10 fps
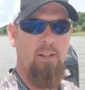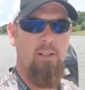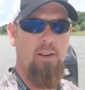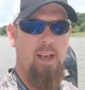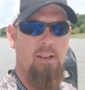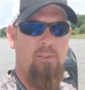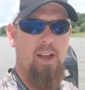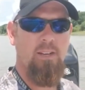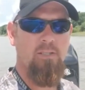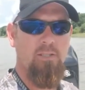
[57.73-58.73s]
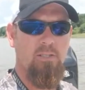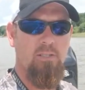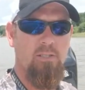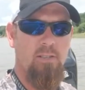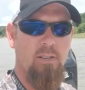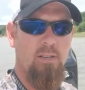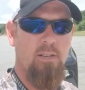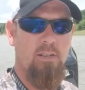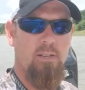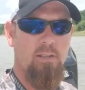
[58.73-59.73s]
A little live action.
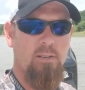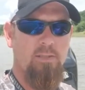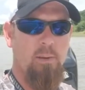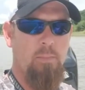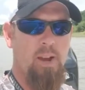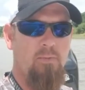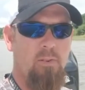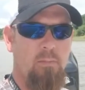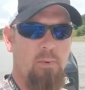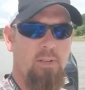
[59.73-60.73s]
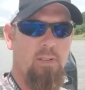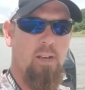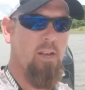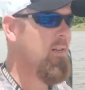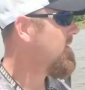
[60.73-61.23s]
A little something different, but